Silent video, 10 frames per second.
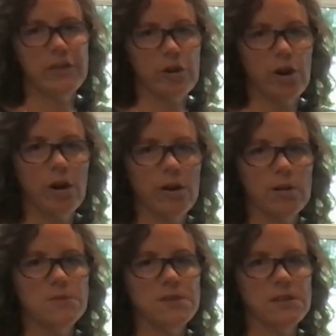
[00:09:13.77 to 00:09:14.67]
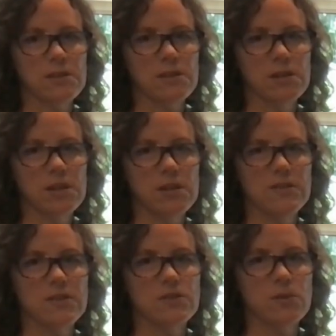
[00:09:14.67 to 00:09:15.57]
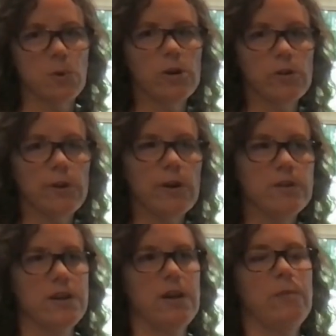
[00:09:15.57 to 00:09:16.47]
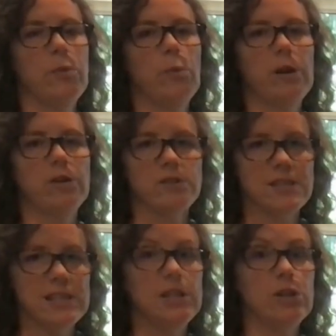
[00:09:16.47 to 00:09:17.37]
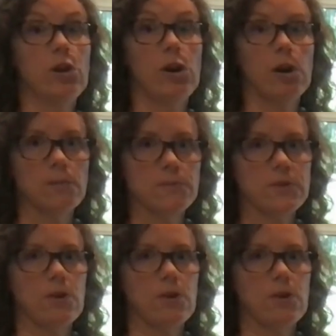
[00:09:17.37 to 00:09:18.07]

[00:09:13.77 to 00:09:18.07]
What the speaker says: the carbs, like kids are so hungry all the time, they want to just eat carbs,